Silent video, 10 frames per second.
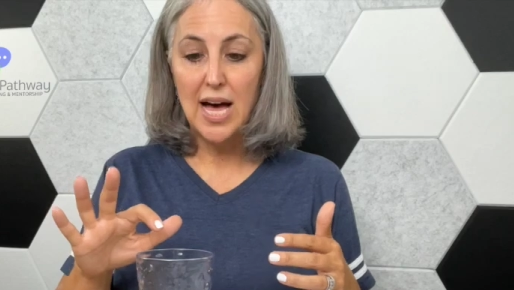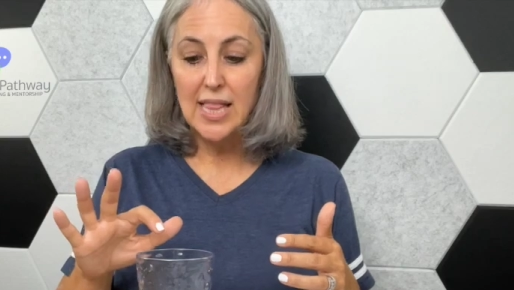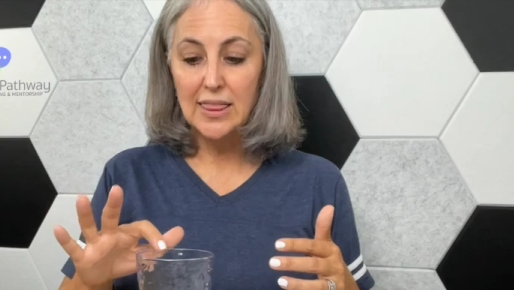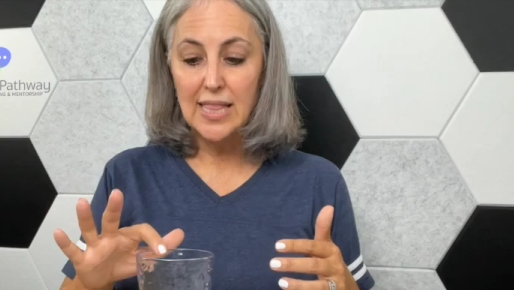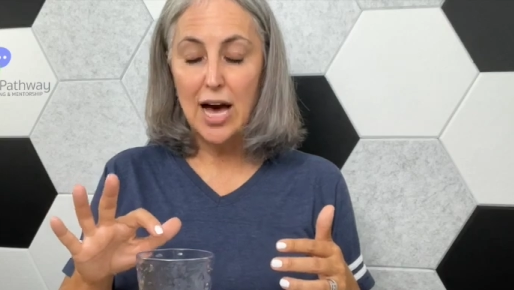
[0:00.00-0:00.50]

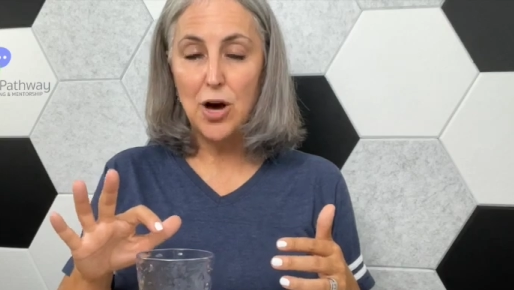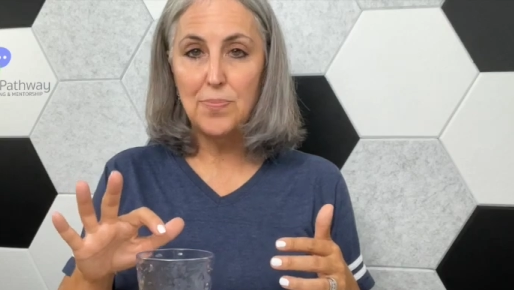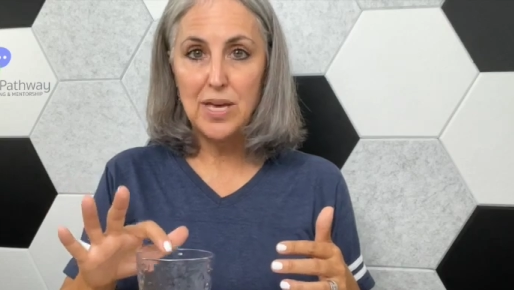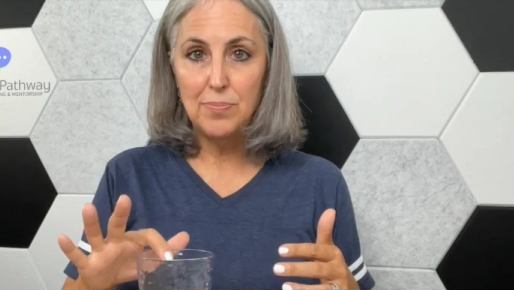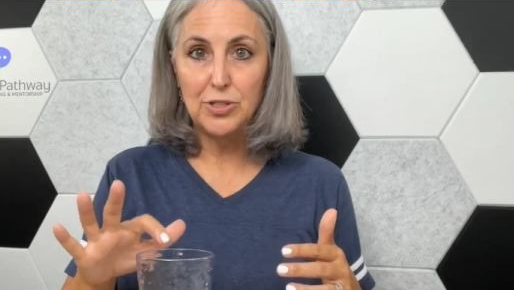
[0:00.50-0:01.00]
allow
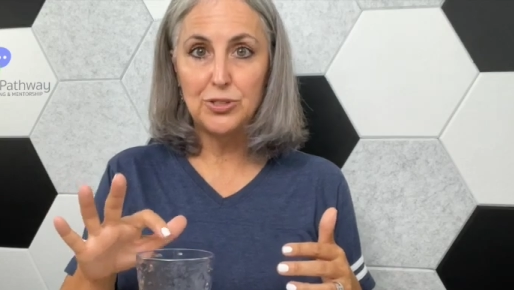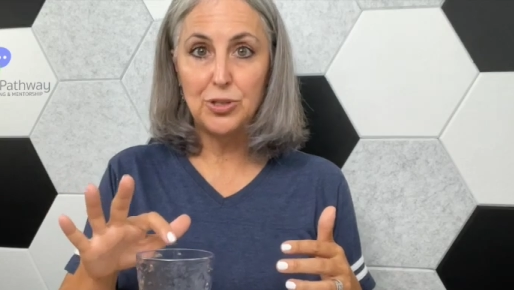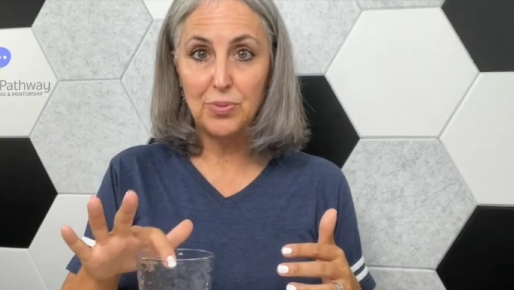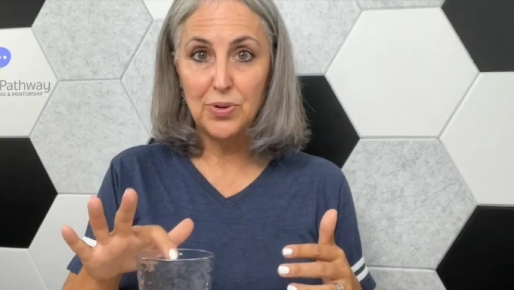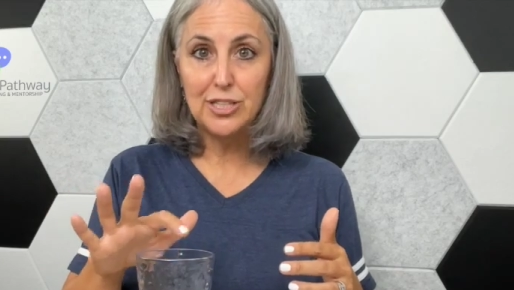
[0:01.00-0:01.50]
people to
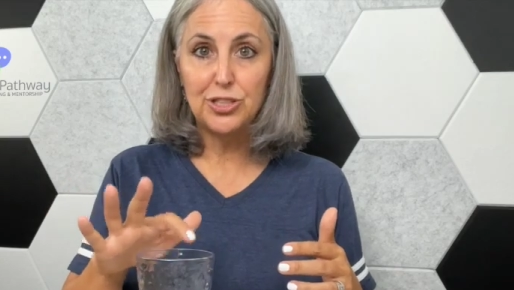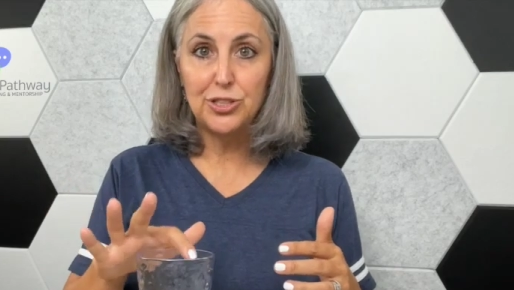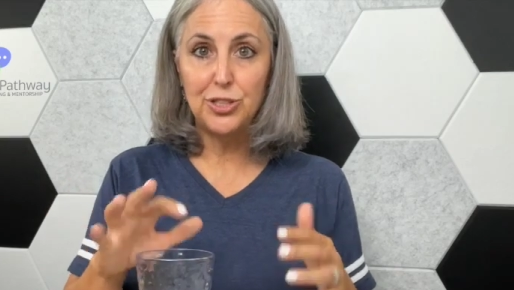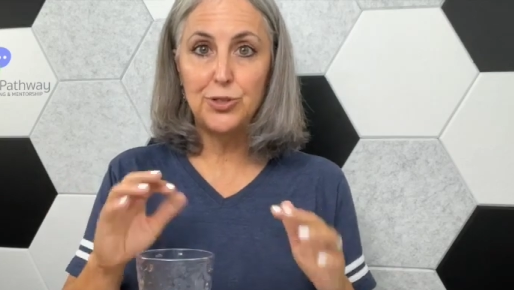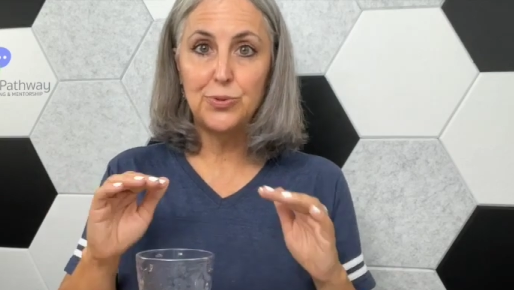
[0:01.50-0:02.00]
pressure
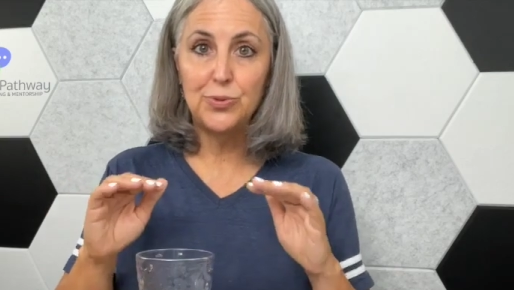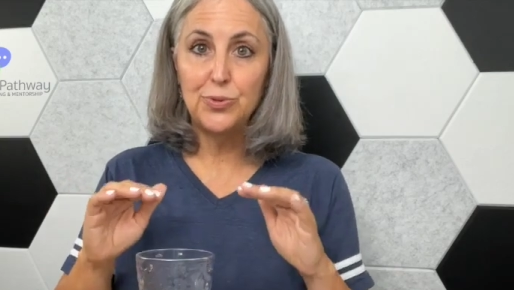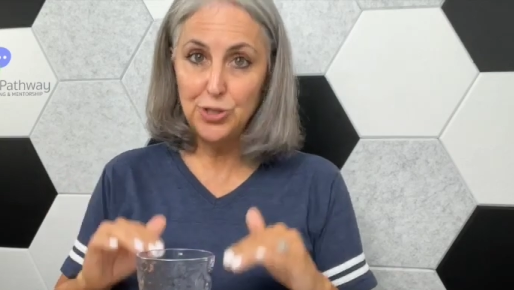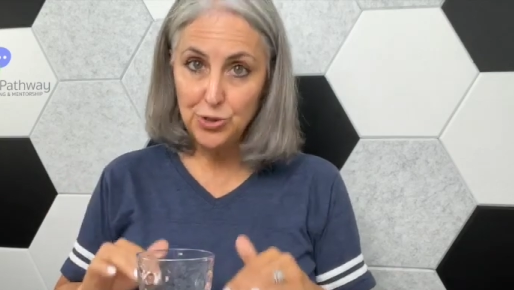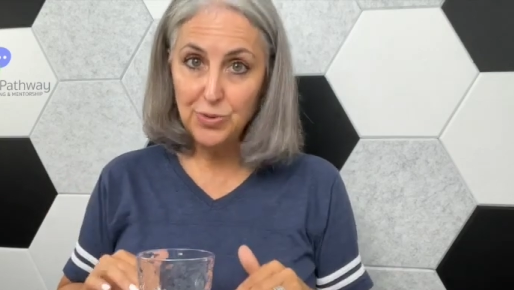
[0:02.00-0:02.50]
you,
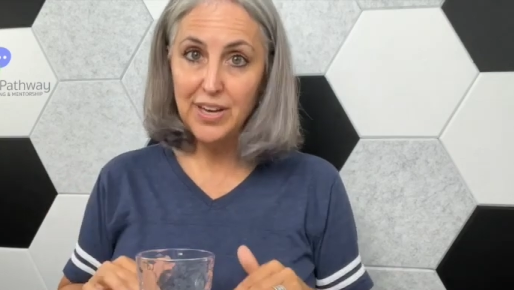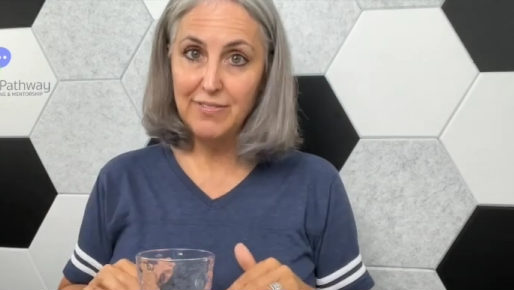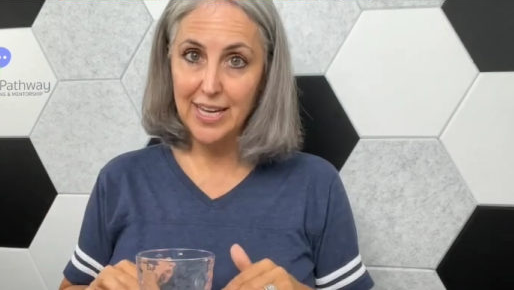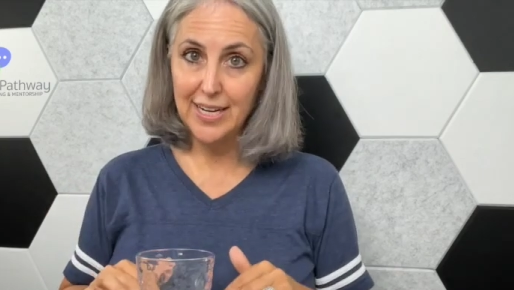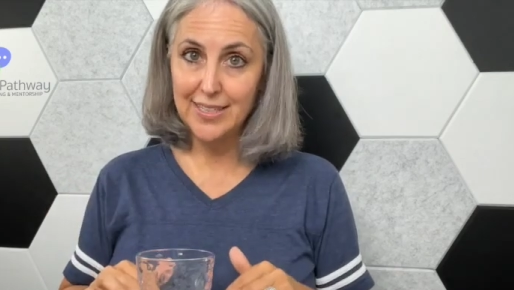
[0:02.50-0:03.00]
you give
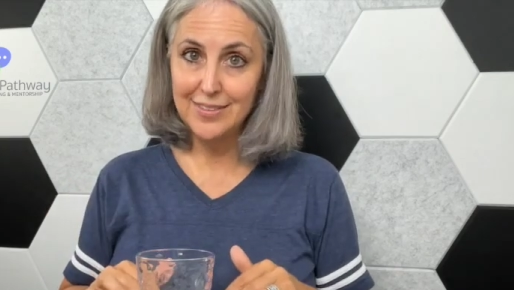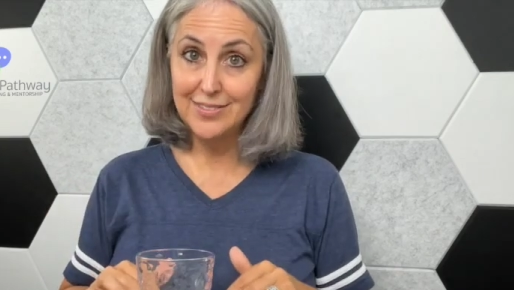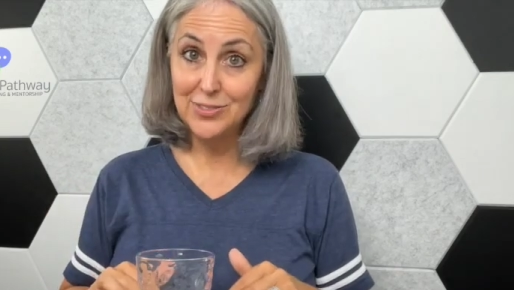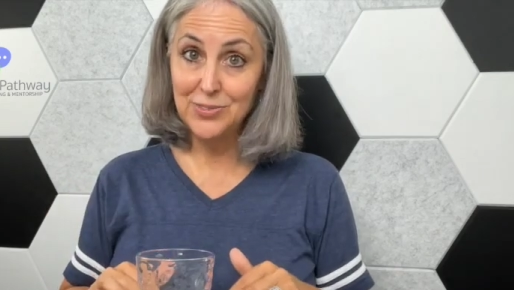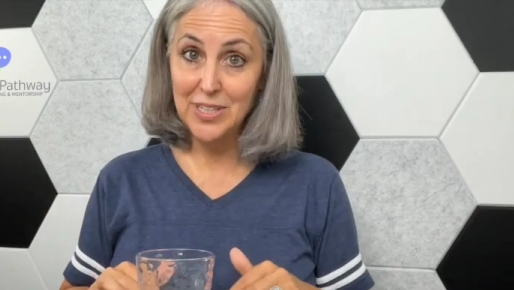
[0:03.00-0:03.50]
in,
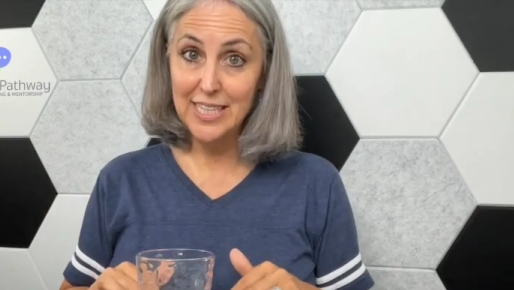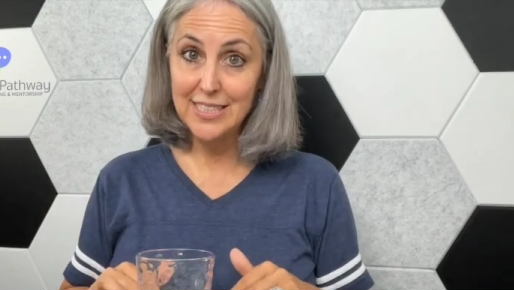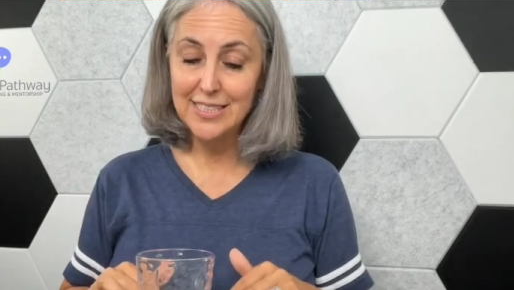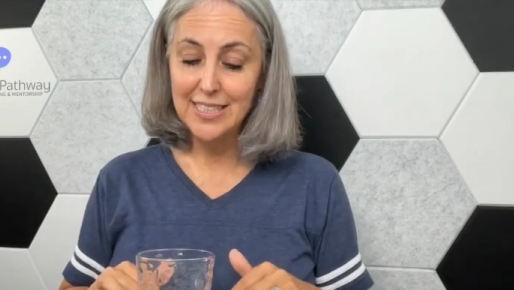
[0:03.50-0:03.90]
right?